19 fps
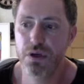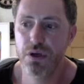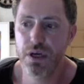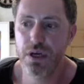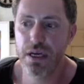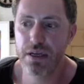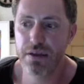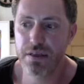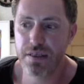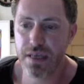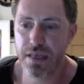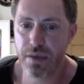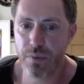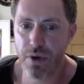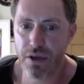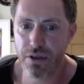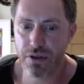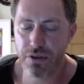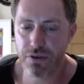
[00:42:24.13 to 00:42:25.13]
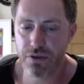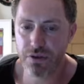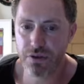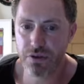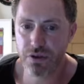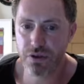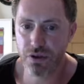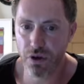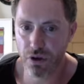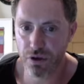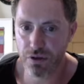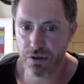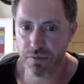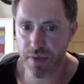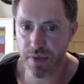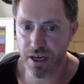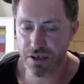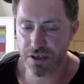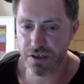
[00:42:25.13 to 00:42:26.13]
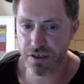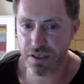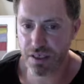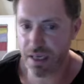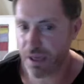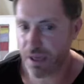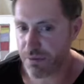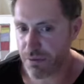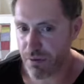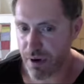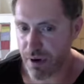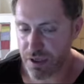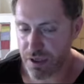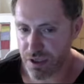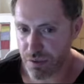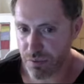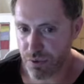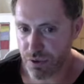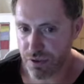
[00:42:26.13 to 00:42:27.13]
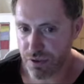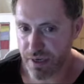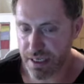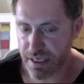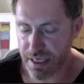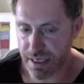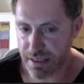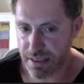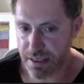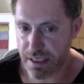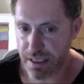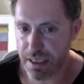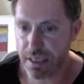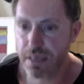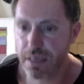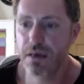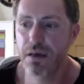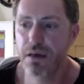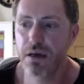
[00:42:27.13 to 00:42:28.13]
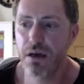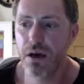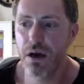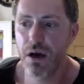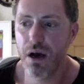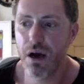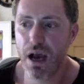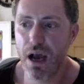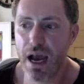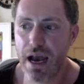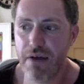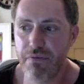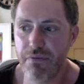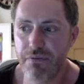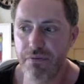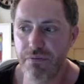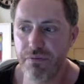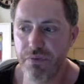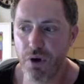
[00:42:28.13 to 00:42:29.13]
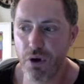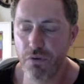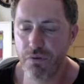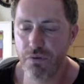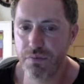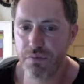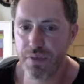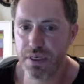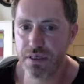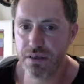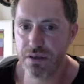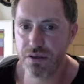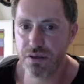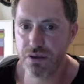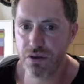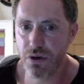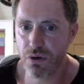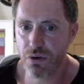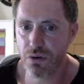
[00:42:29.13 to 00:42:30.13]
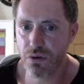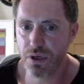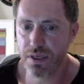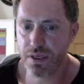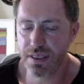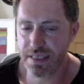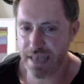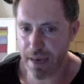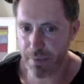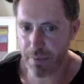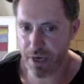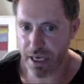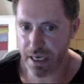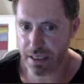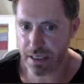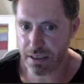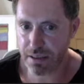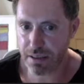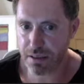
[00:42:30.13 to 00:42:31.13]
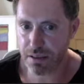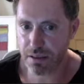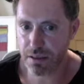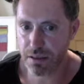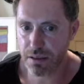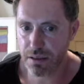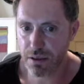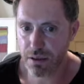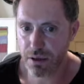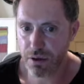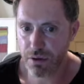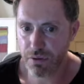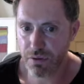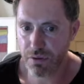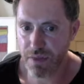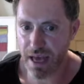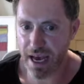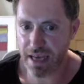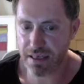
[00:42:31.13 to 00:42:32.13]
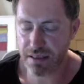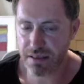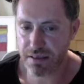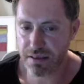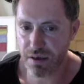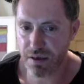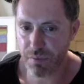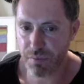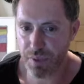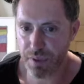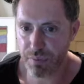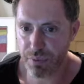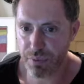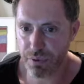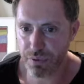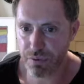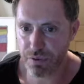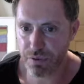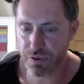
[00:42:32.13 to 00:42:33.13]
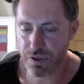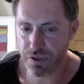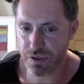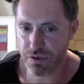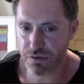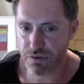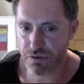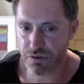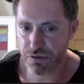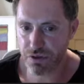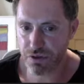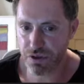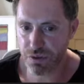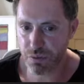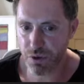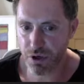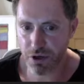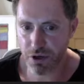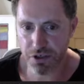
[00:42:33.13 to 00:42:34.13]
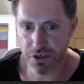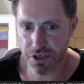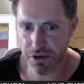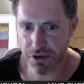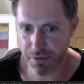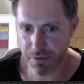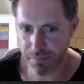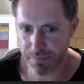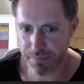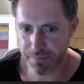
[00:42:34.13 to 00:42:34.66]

in the same way that Scotland manages to gather around symbols of identity, have often been so contaminated that some people just won't go near them.